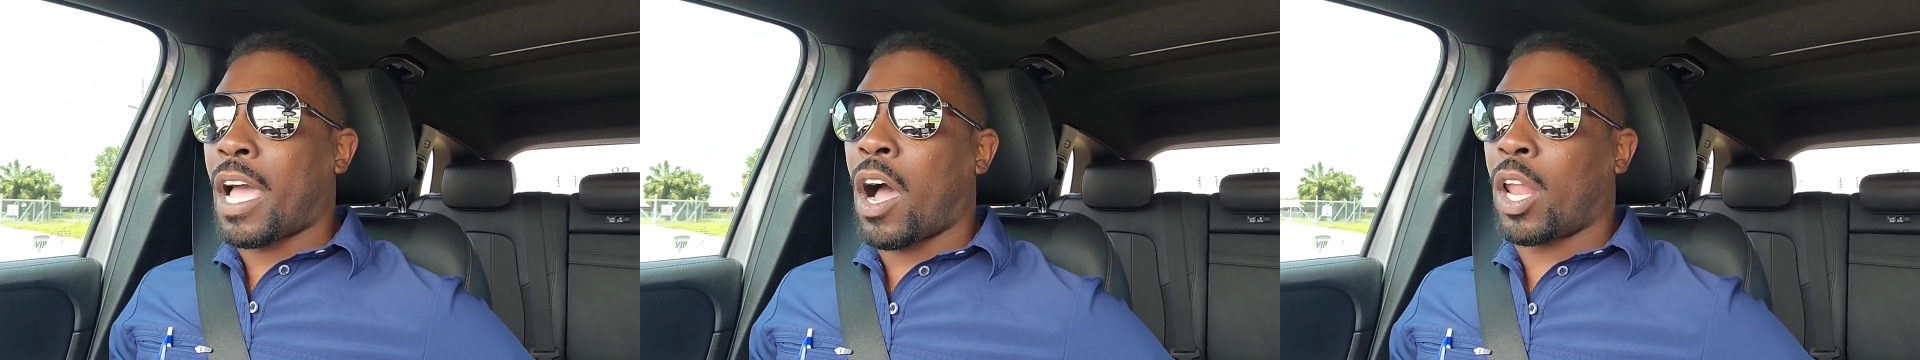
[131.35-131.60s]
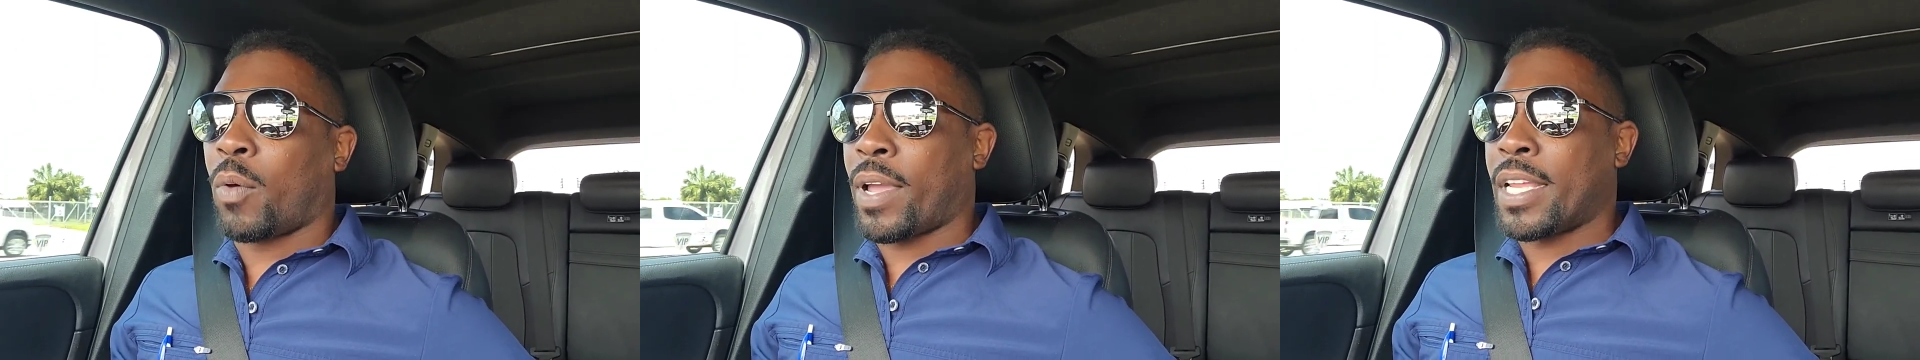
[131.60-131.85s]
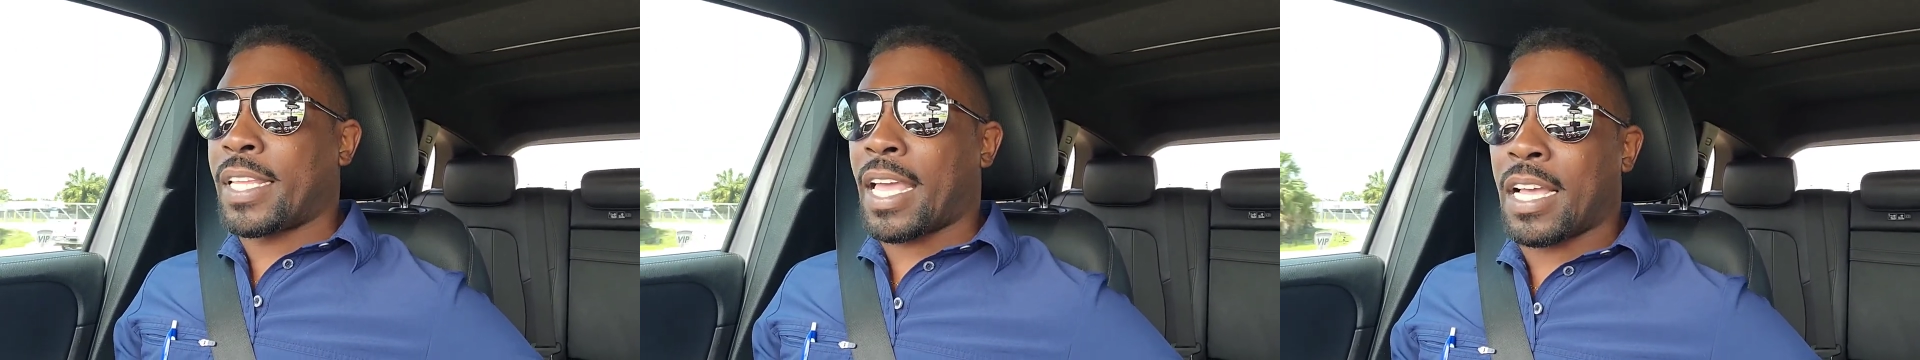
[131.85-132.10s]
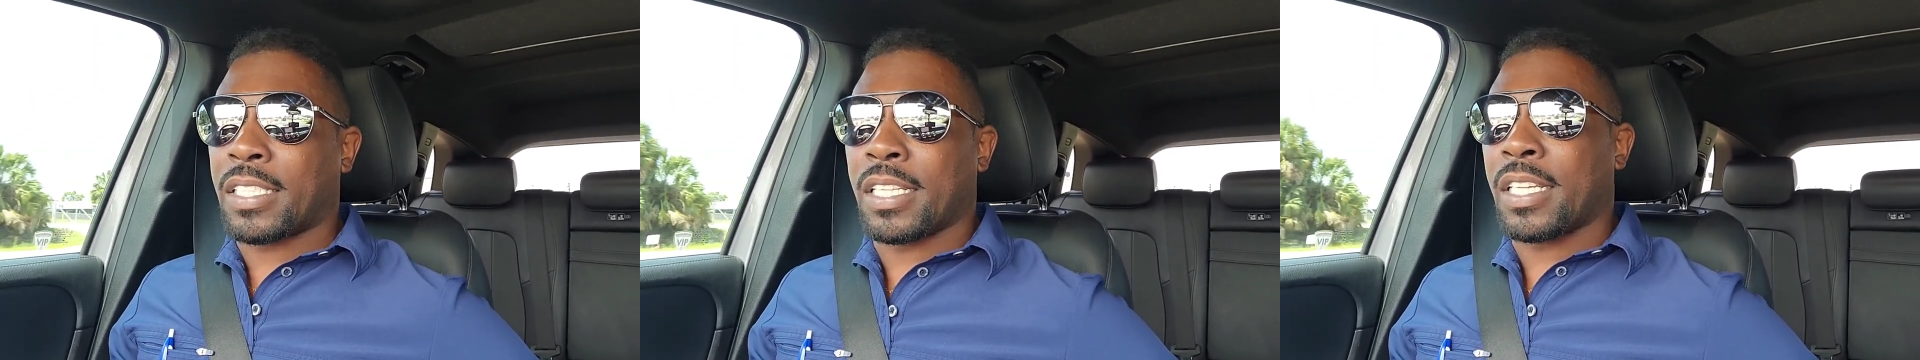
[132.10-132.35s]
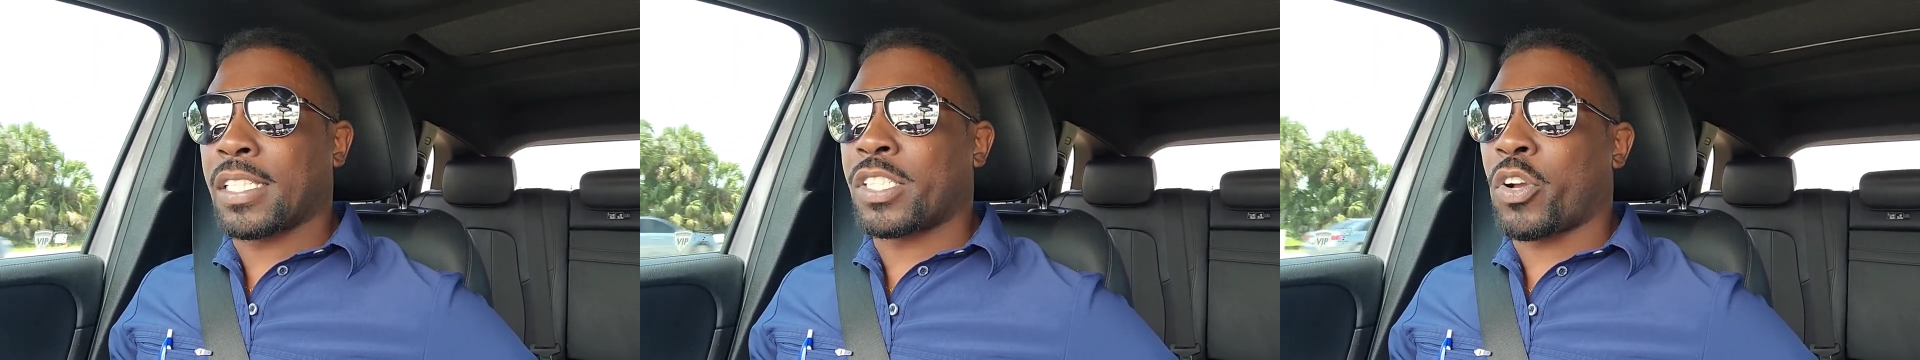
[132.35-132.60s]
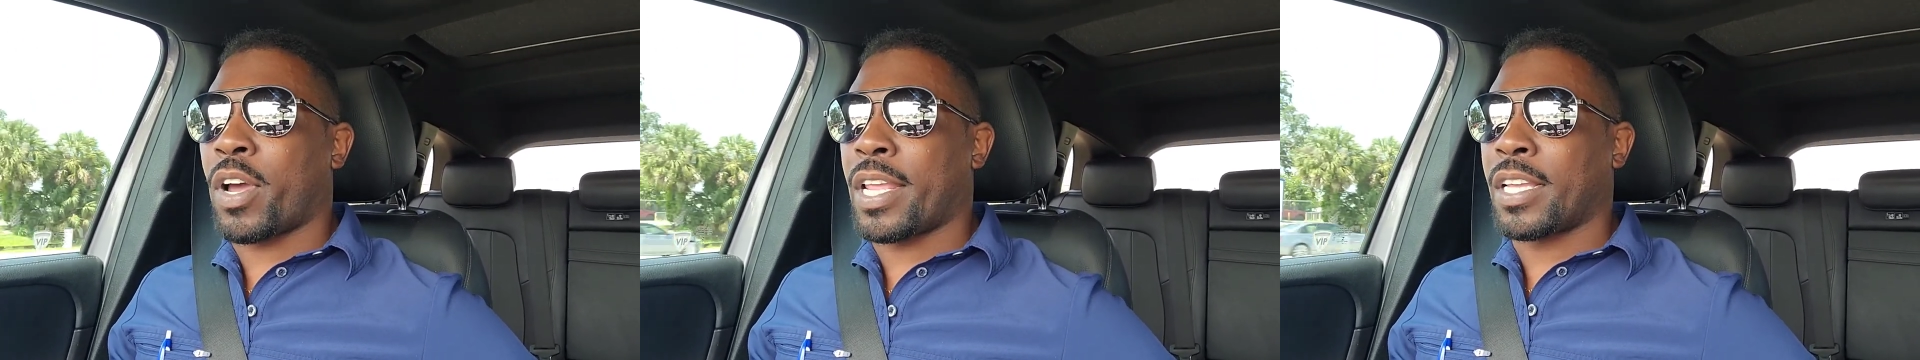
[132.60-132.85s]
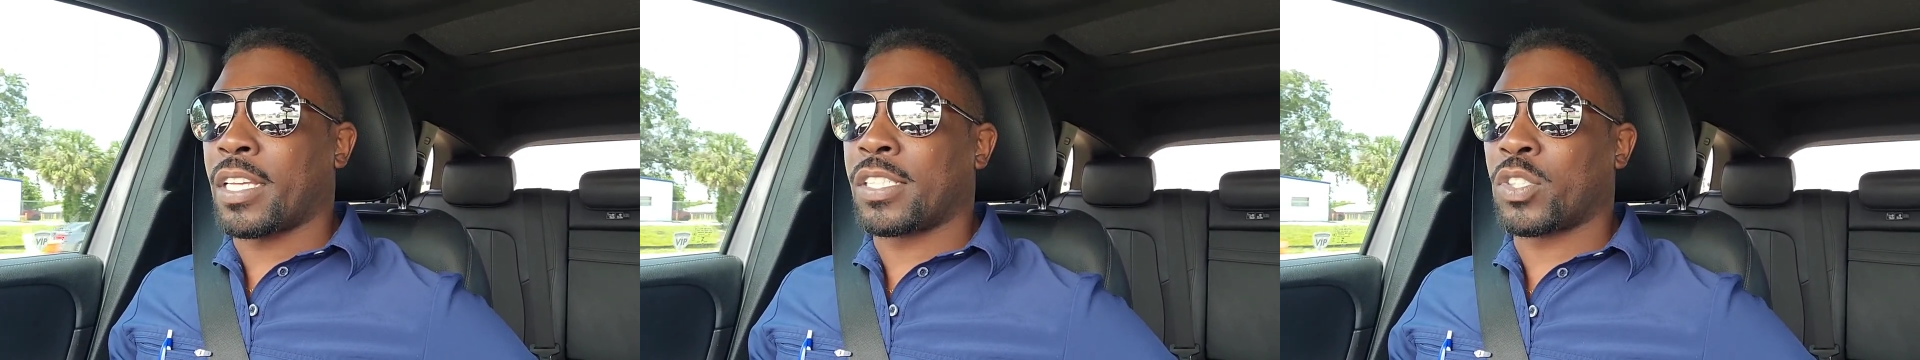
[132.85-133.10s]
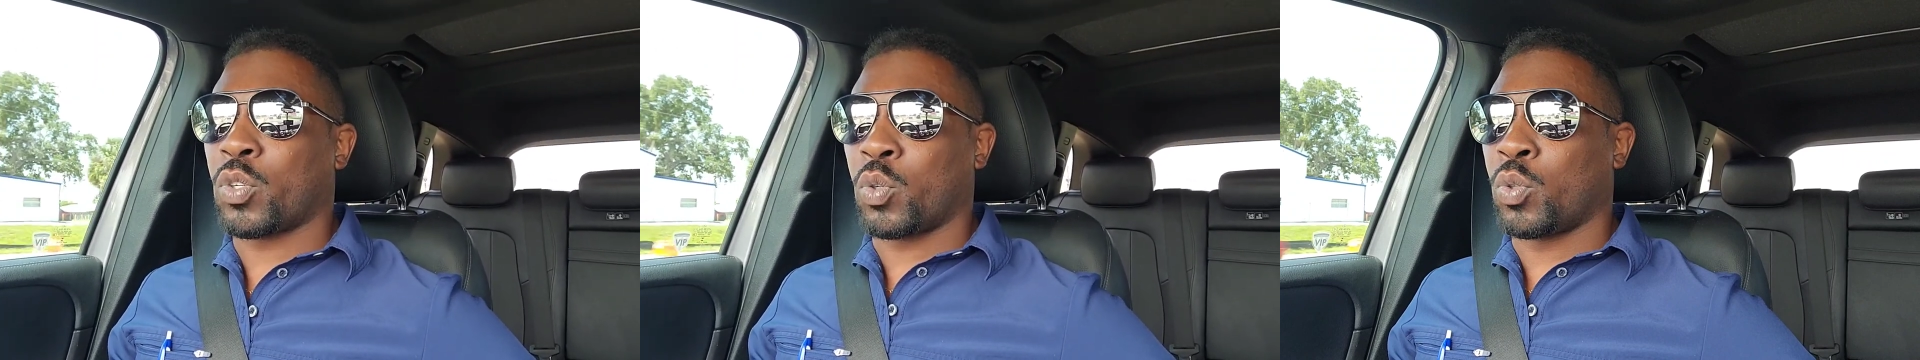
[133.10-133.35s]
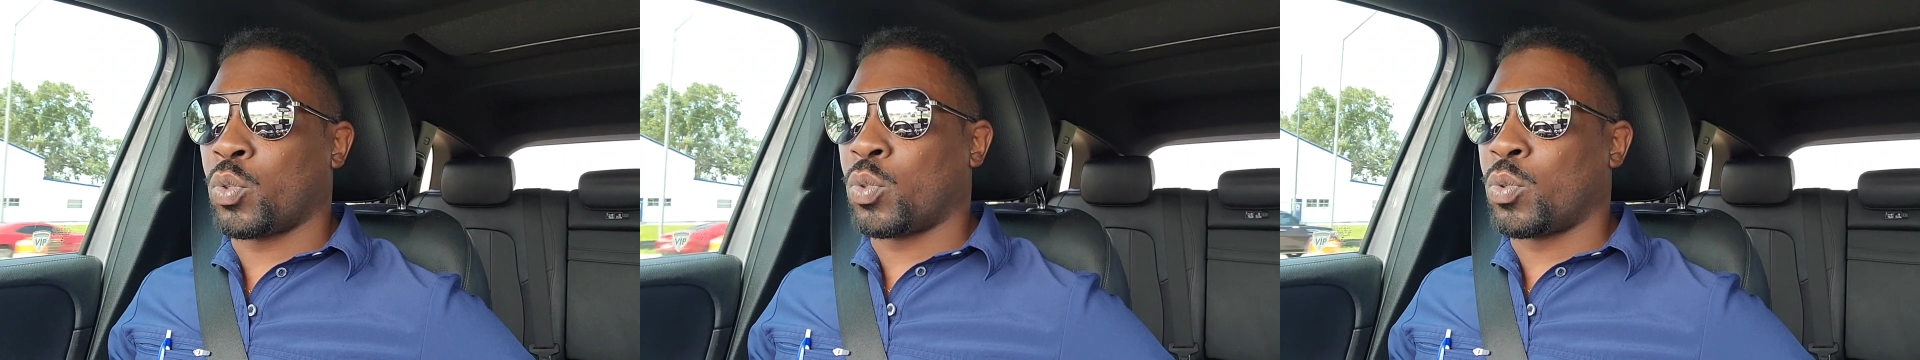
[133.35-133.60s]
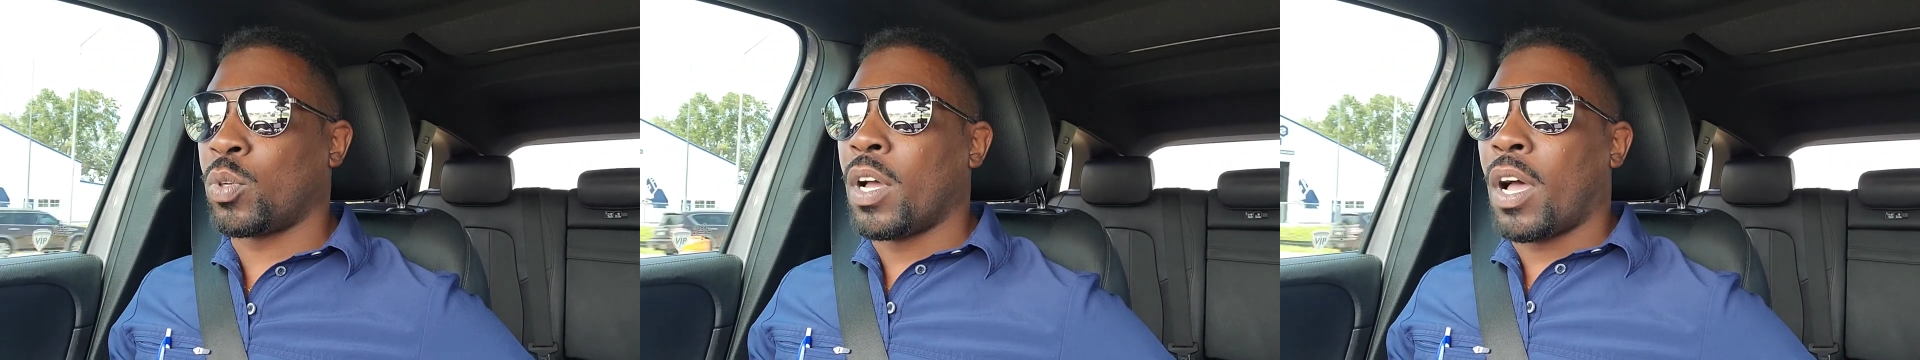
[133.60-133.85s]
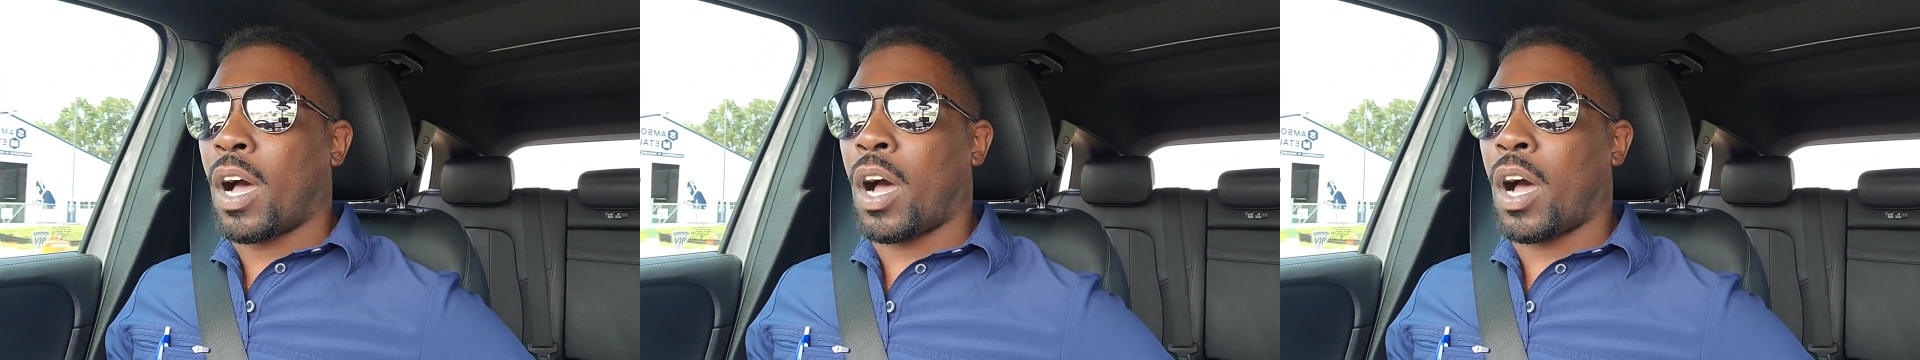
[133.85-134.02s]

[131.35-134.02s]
all the way down to starting a school,